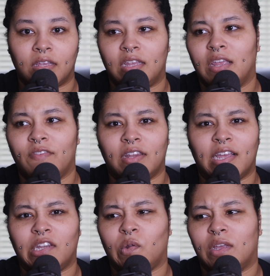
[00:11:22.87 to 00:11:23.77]
Even
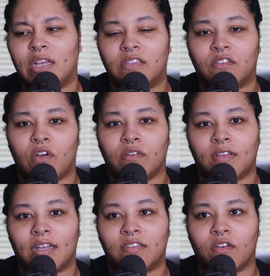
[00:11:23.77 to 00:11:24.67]
like little kid songs.
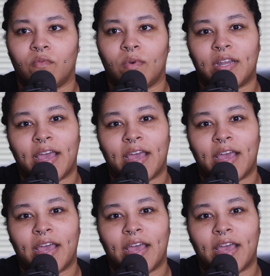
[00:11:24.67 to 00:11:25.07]
Like I saw one that